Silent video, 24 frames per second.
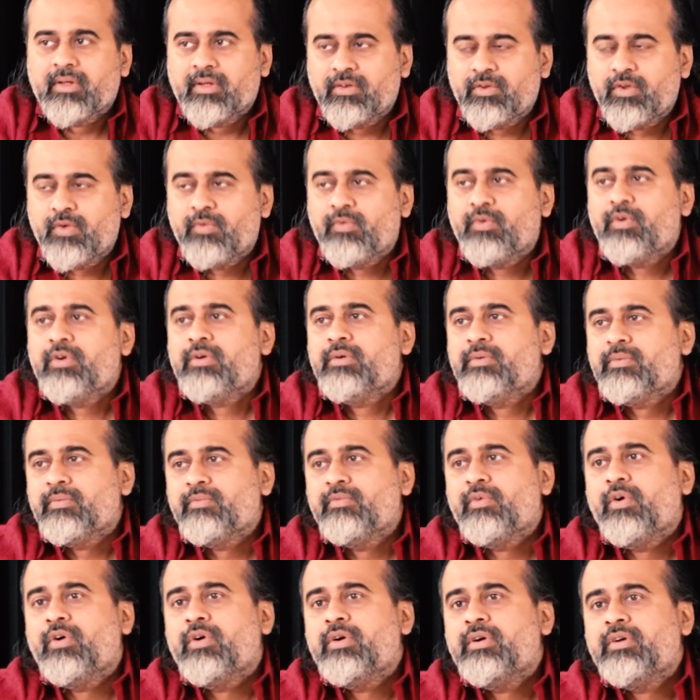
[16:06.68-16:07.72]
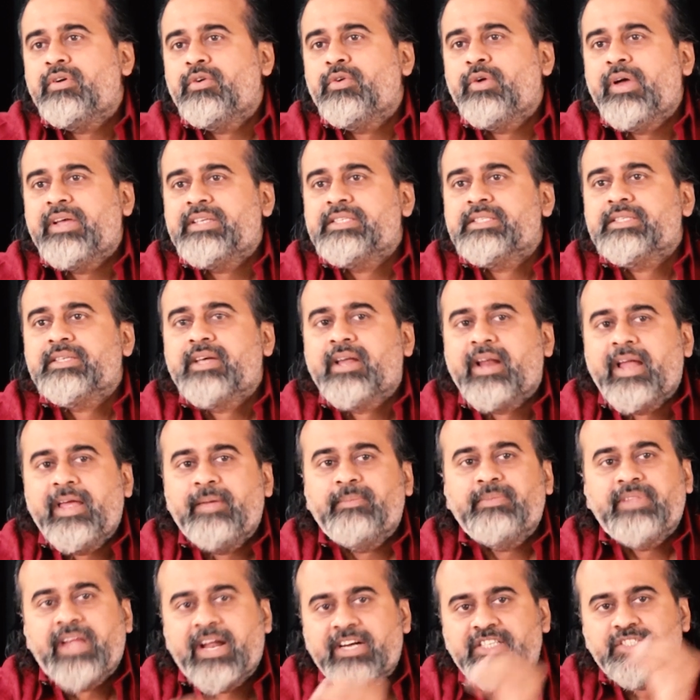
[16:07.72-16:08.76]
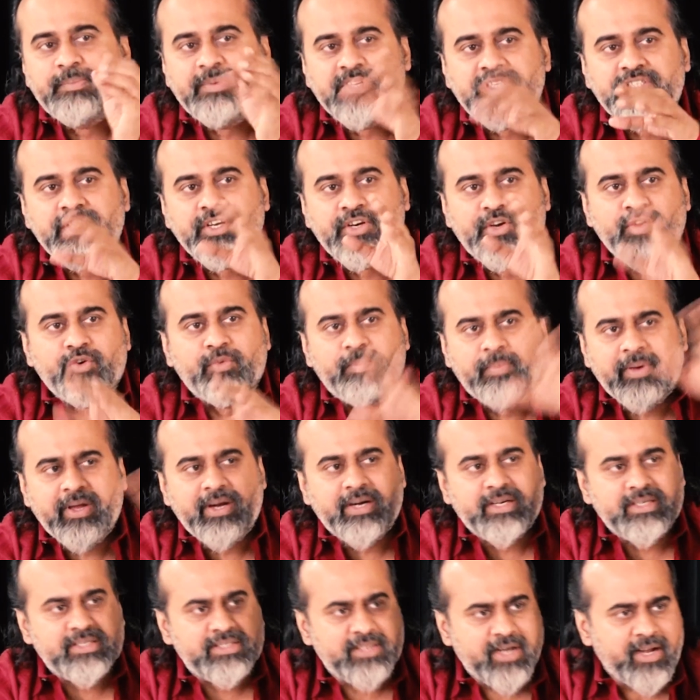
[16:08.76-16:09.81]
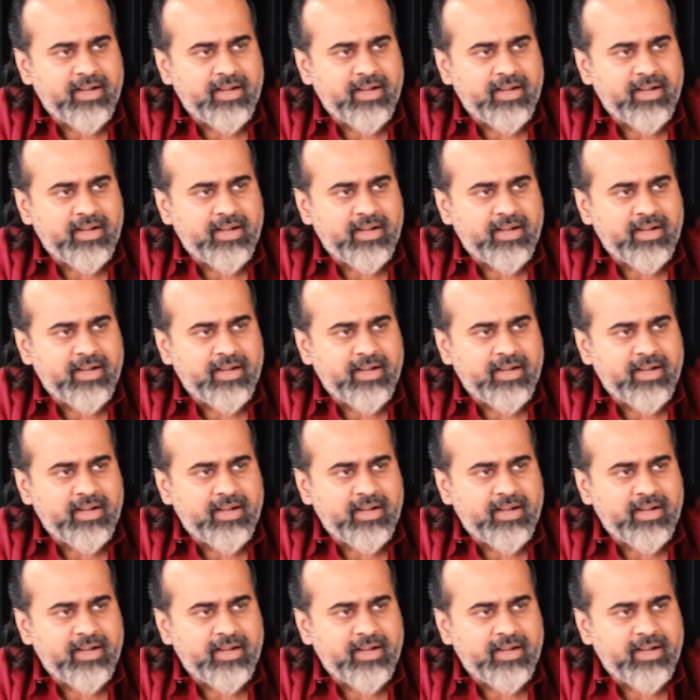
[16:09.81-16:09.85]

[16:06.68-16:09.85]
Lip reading: You won't want to ascribe that species to your parents,